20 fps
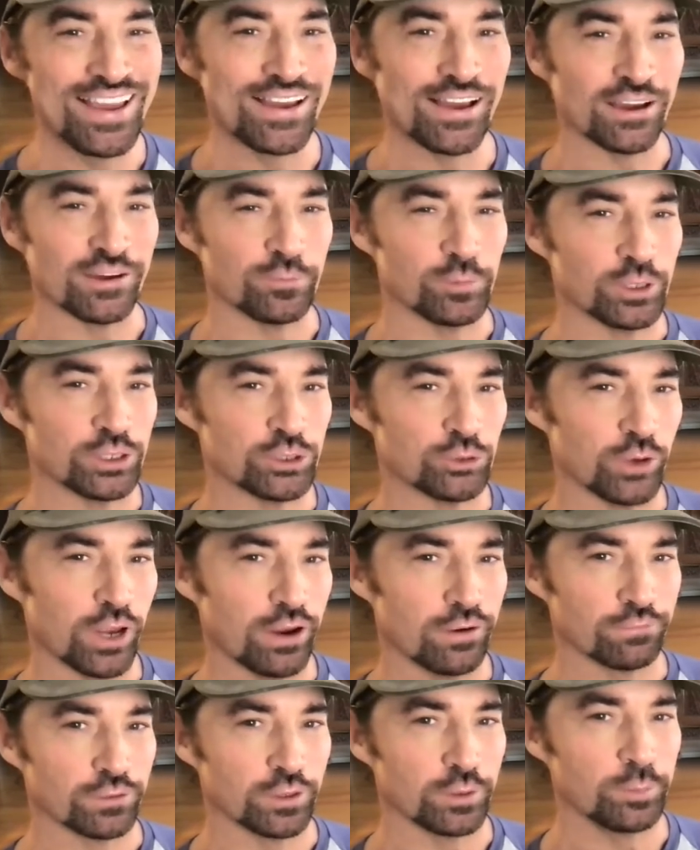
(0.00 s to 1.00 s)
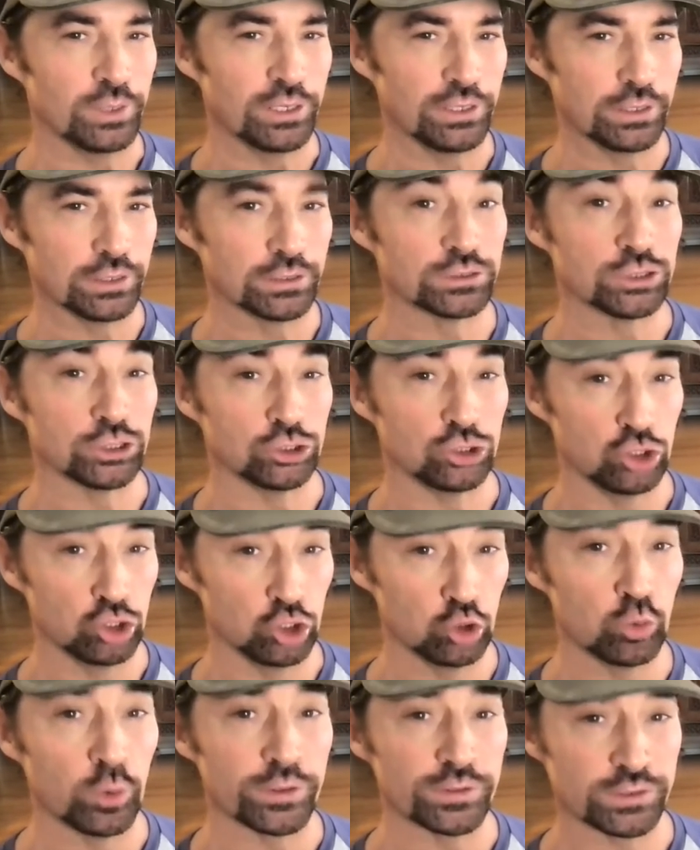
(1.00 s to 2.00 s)
I've been to every meeting to
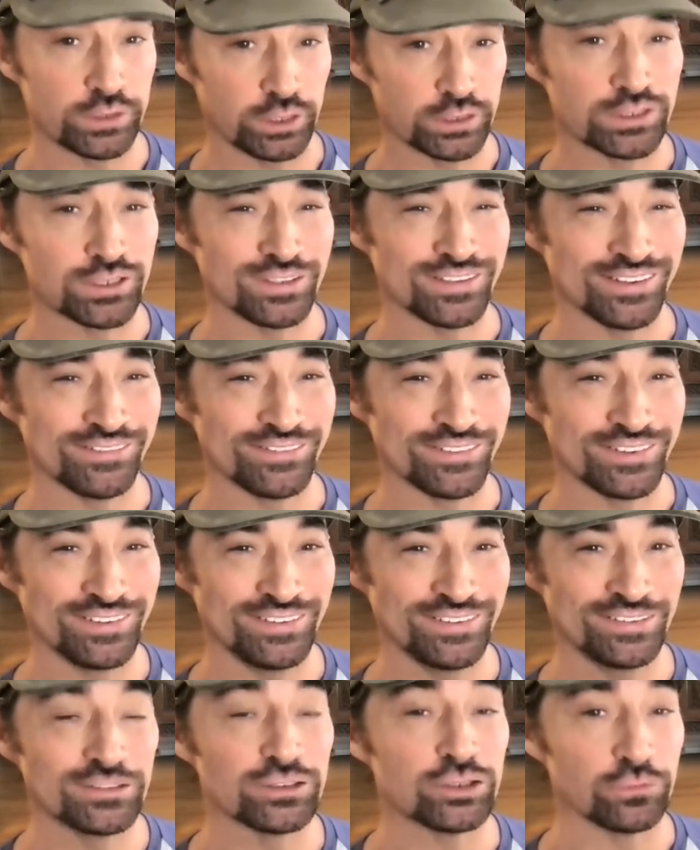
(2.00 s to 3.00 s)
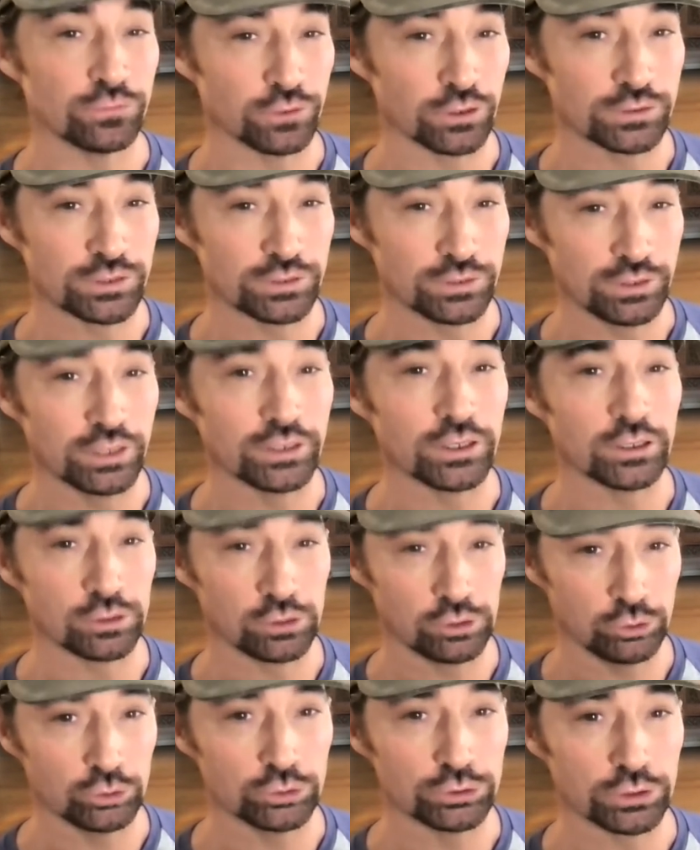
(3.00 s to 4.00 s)
do with sensitivity, diversity, and
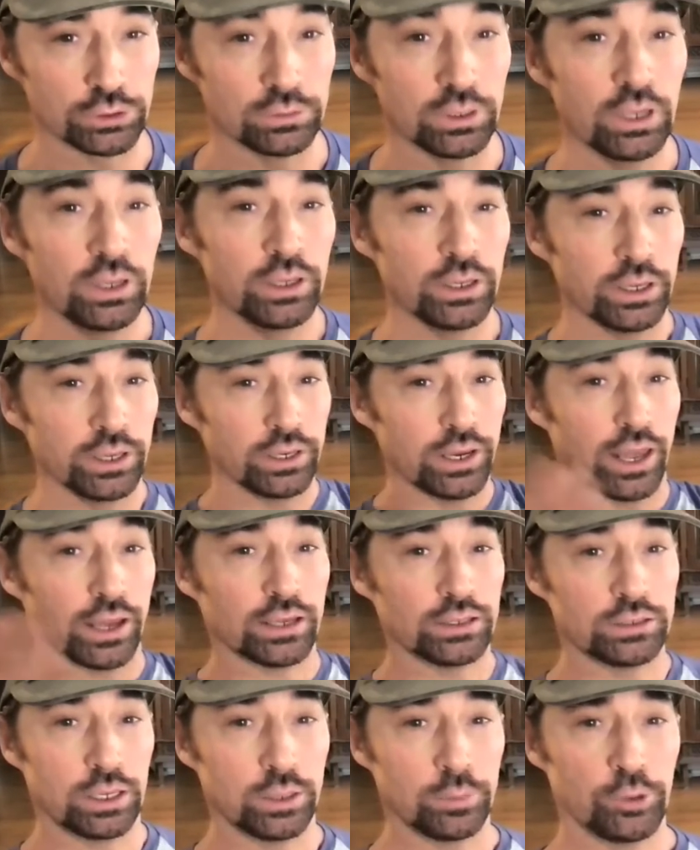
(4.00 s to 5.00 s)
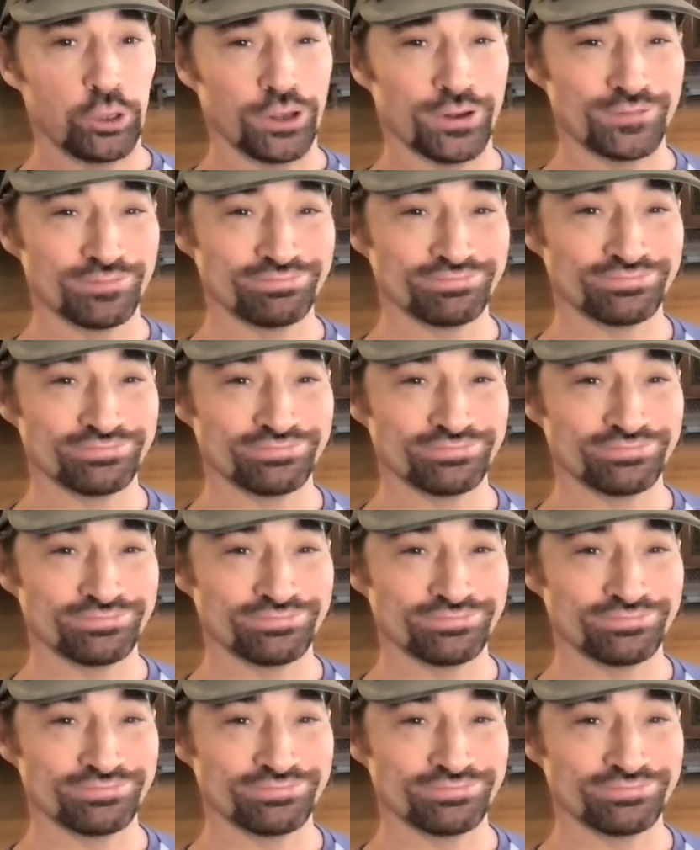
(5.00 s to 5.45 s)
inclusion in academia.